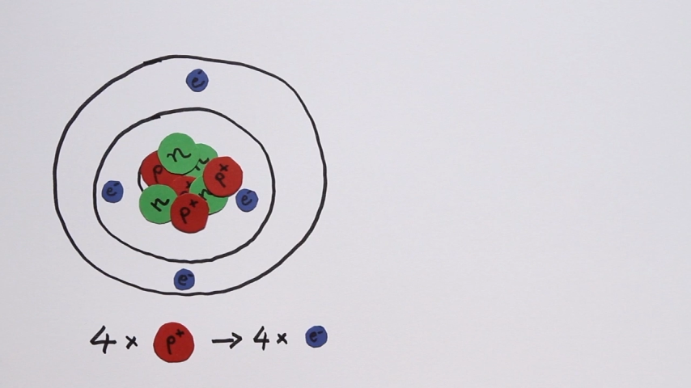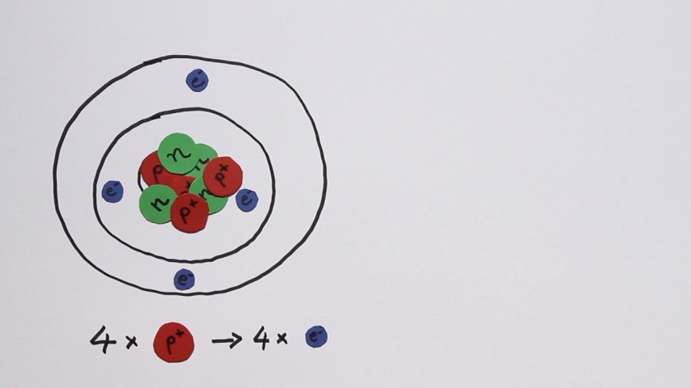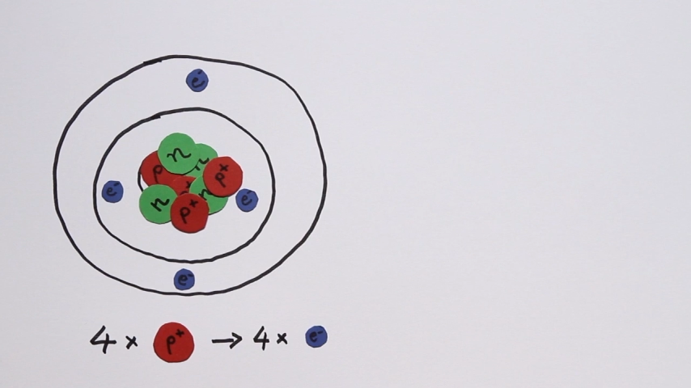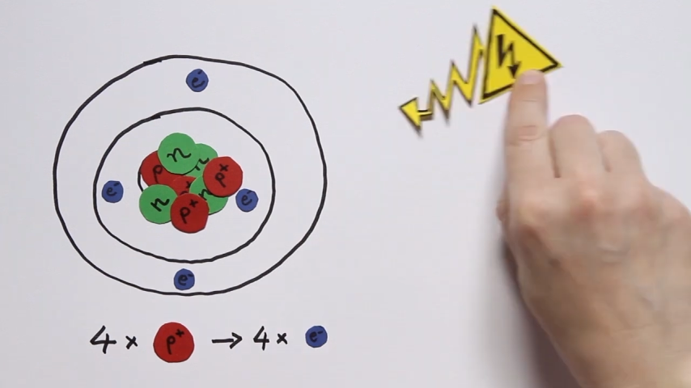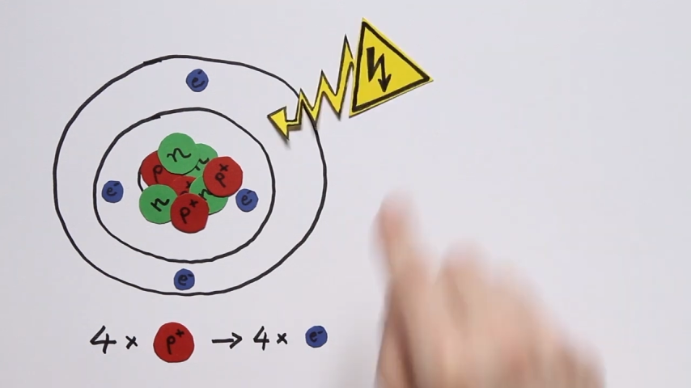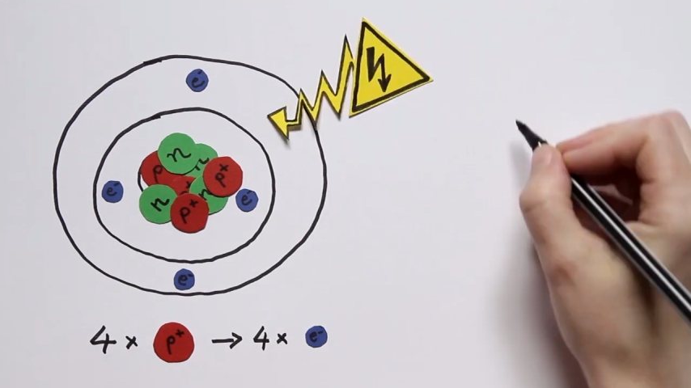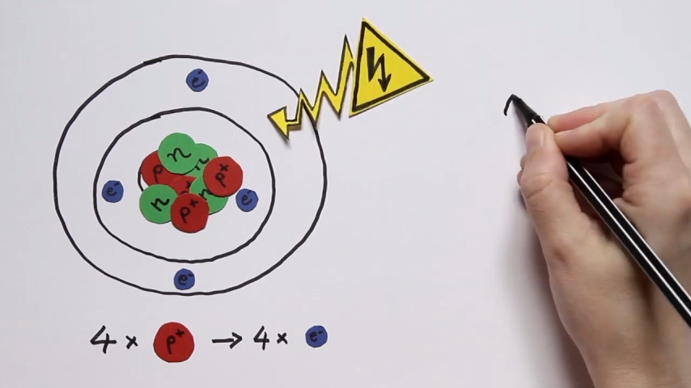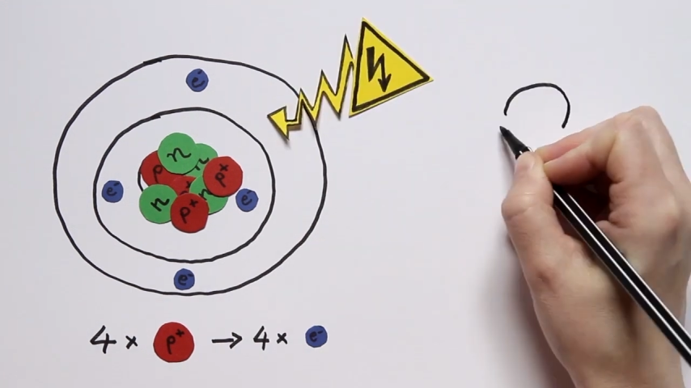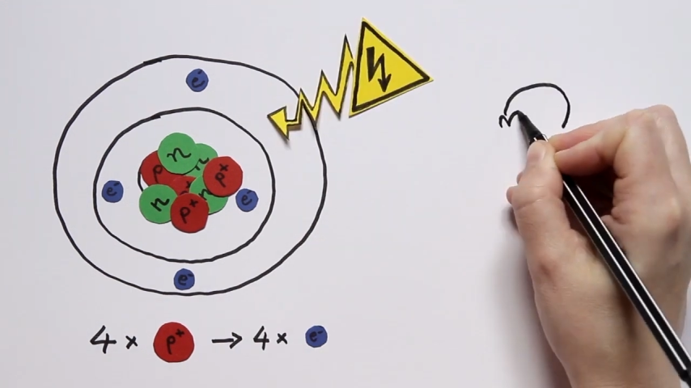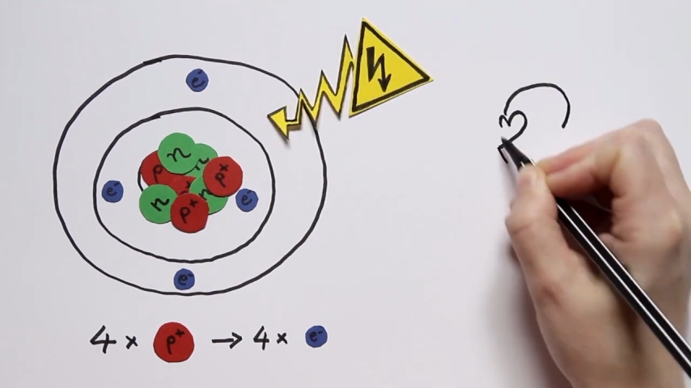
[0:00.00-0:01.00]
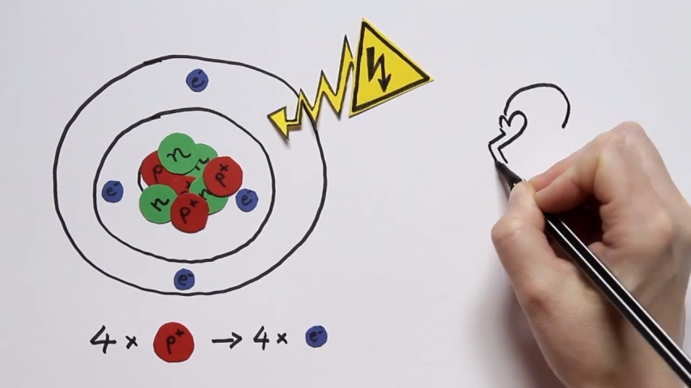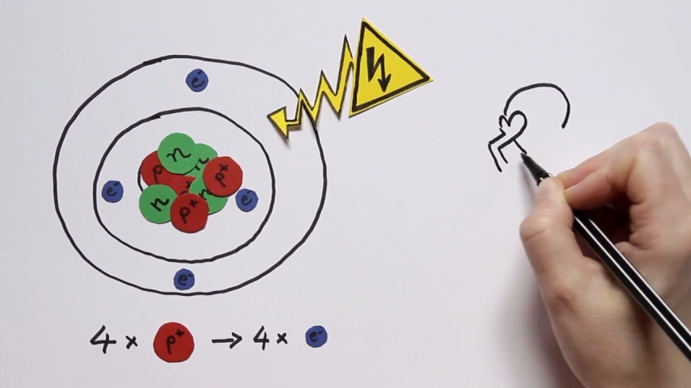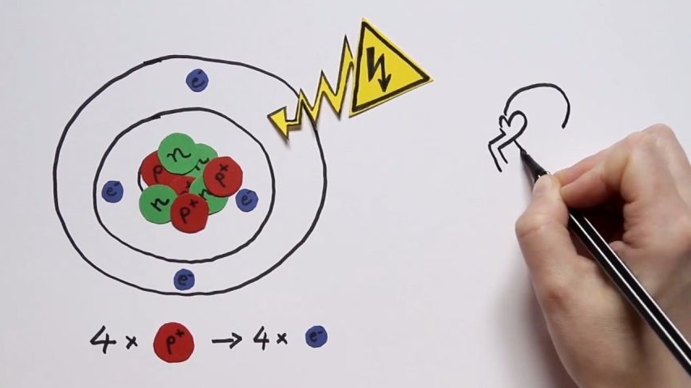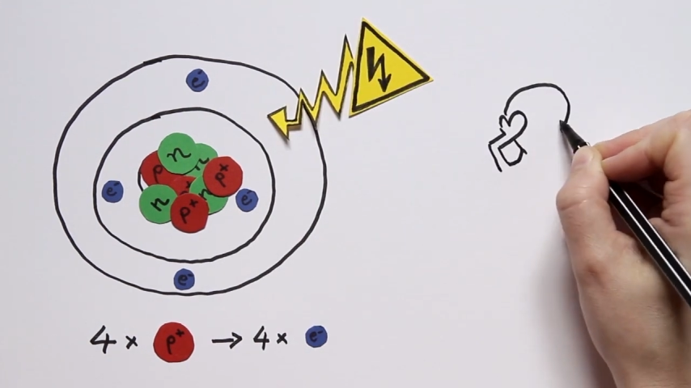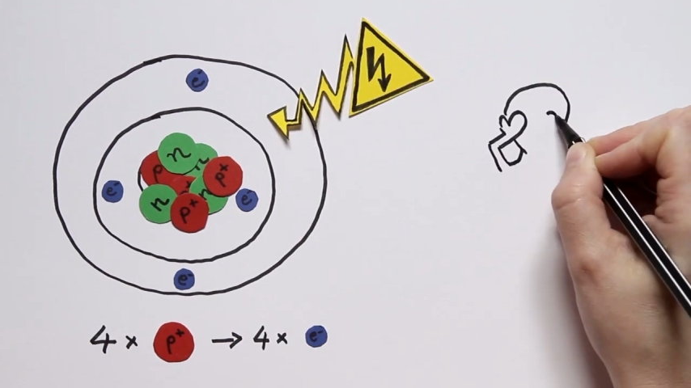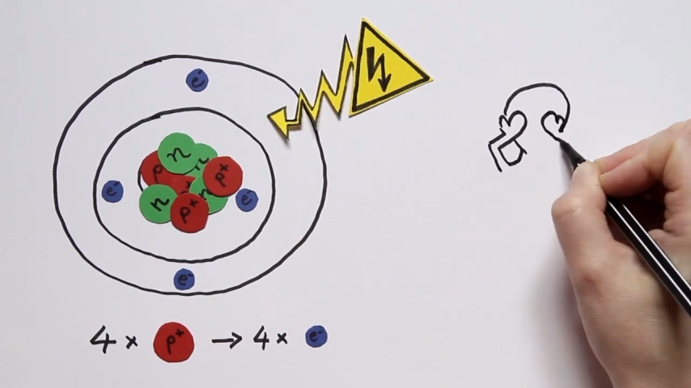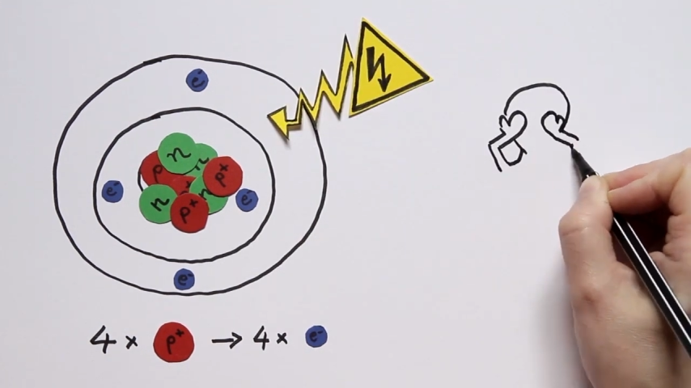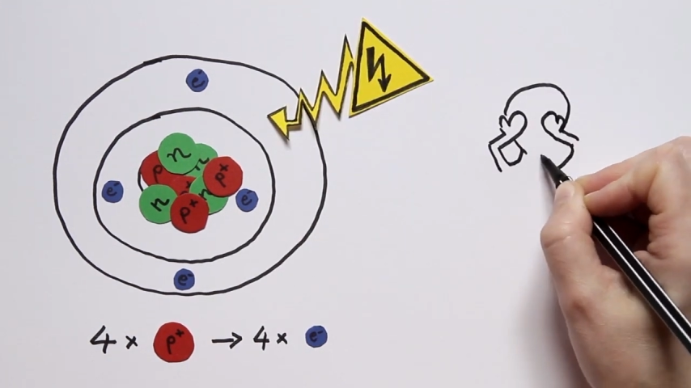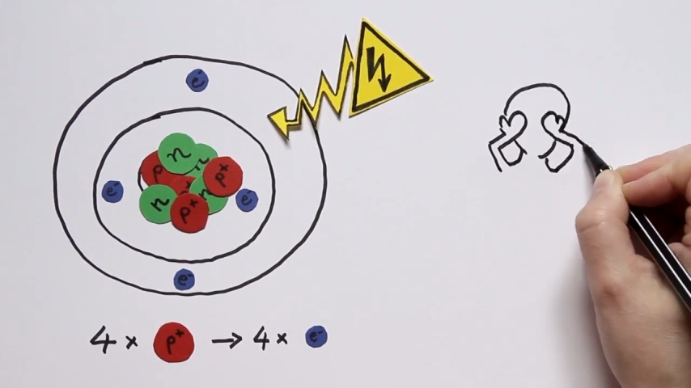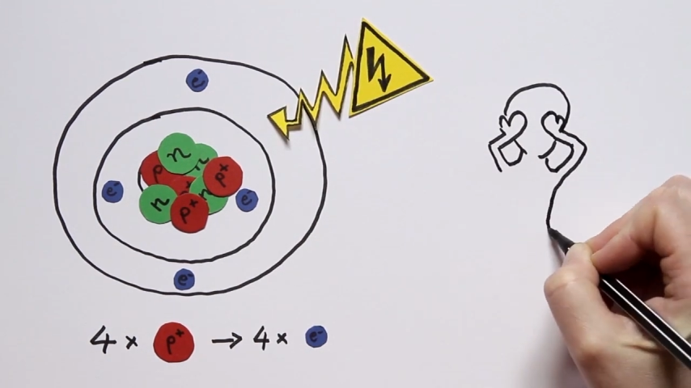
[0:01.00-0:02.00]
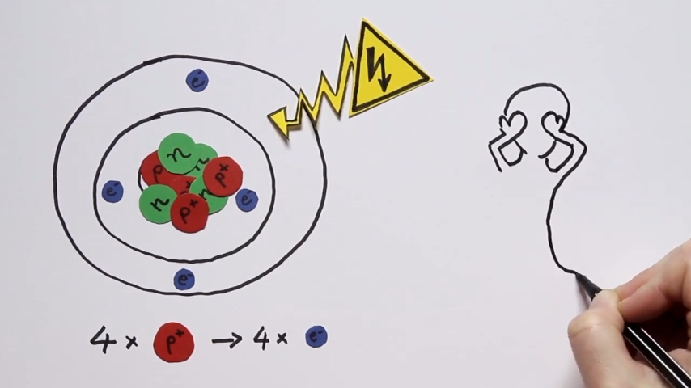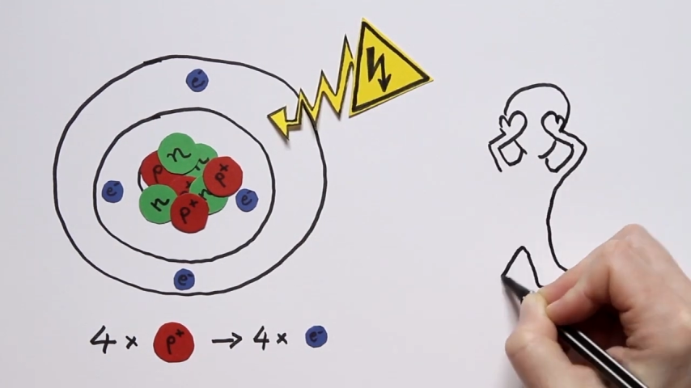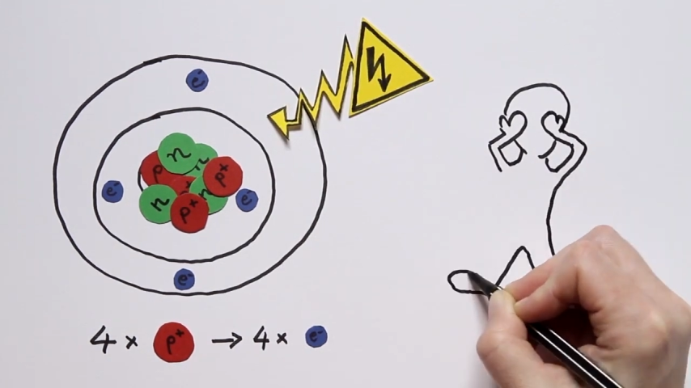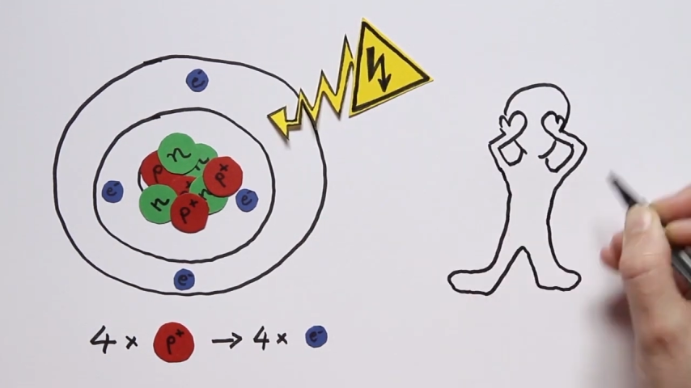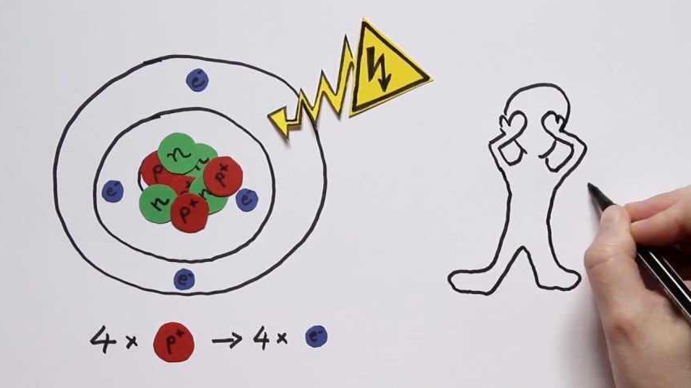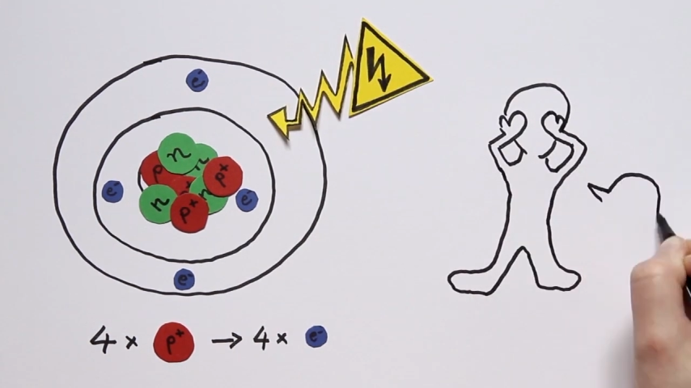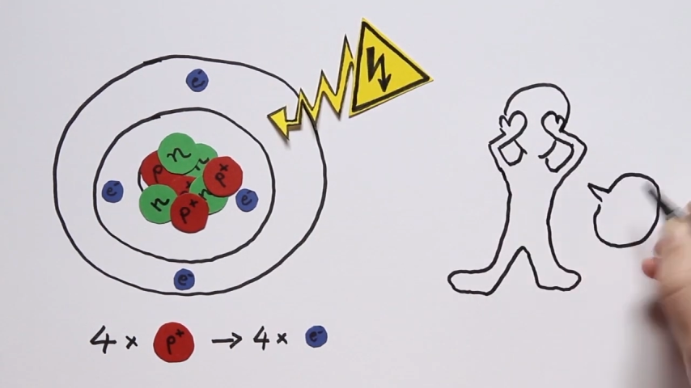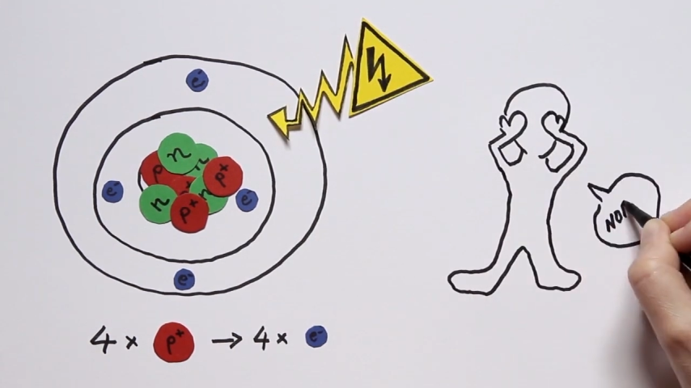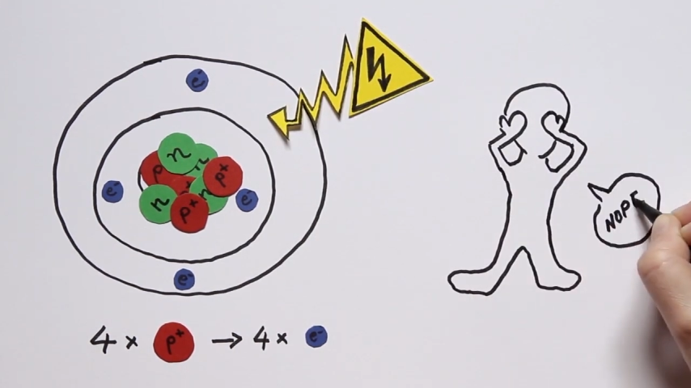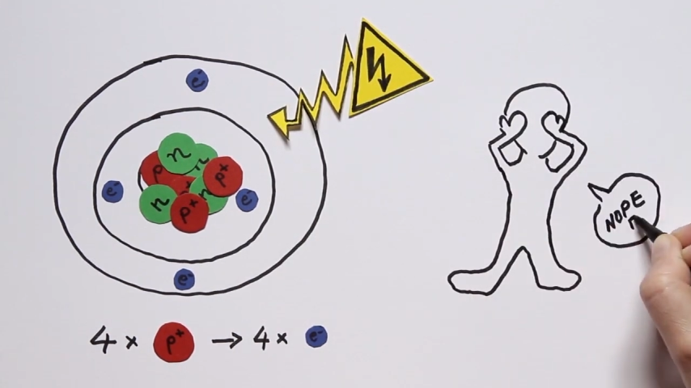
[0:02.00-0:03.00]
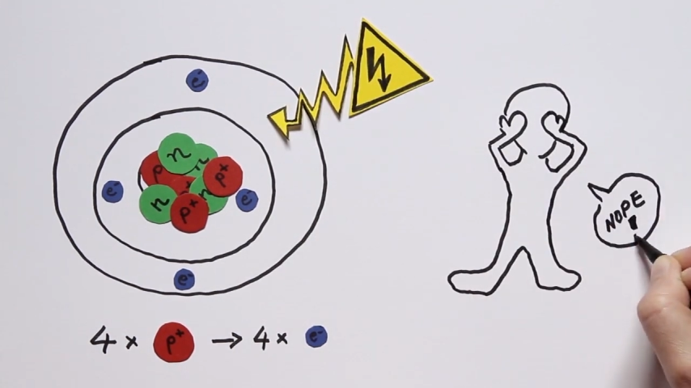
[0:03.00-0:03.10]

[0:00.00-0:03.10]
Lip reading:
(no speaker visible)